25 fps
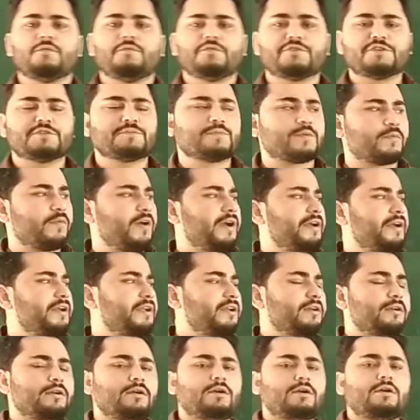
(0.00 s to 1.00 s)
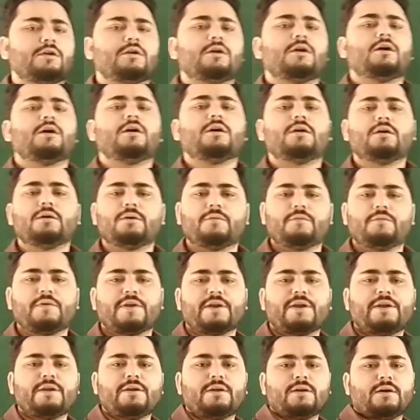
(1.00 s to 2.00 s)
which is providing
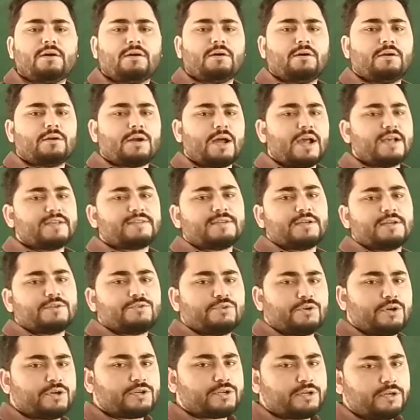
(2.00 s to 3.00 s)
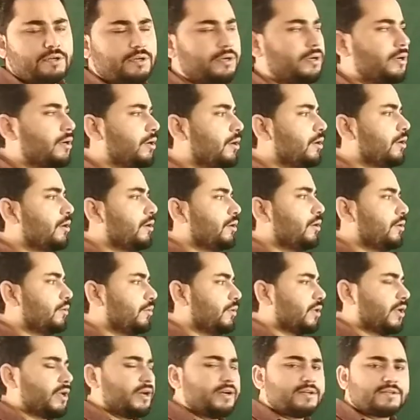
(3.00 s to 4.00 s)
very nice education to
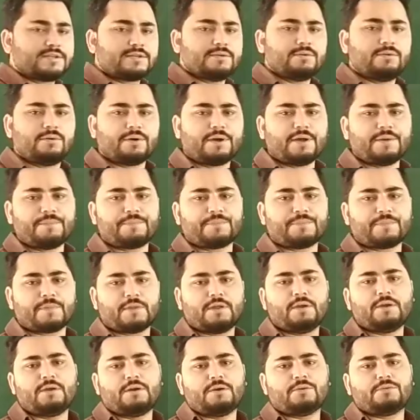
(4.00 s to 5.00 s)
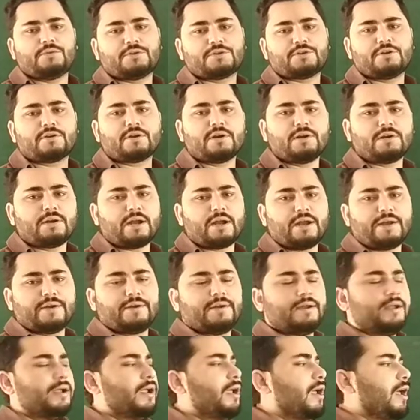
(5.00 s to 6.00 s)
the kids, okay, the children, right?
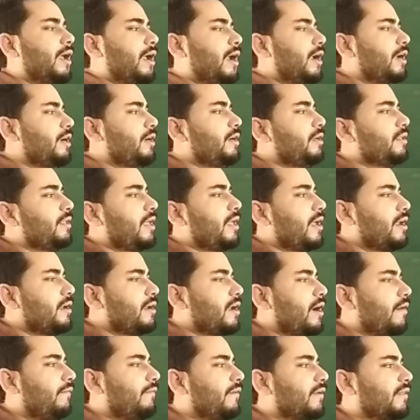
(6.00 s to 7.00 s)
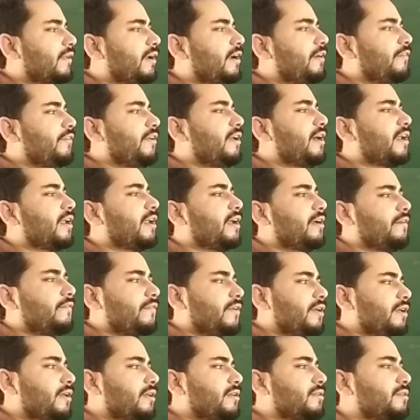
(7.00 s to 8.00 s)
And then after that, we are
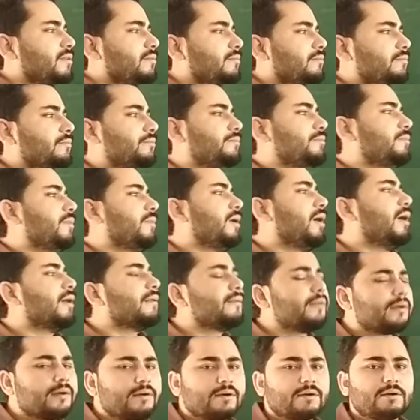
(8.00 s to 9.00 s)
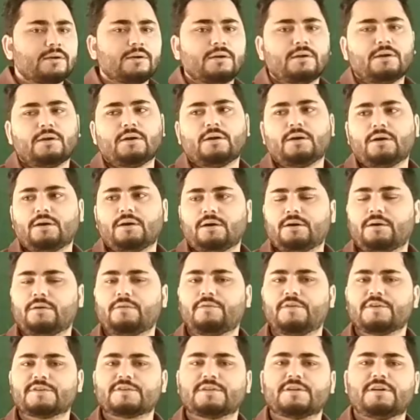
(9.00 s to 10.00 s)
having some other
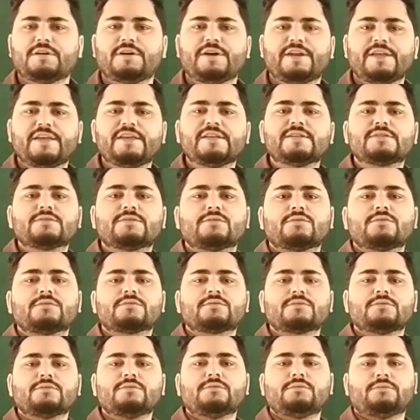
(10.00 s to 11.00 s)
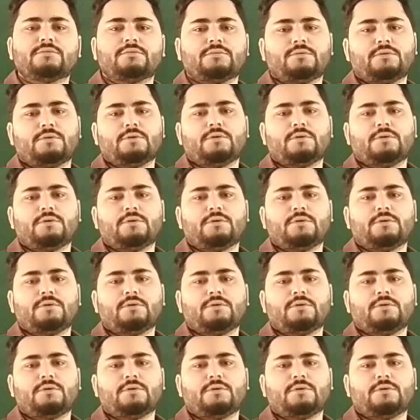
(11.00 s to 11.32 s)
facilities also.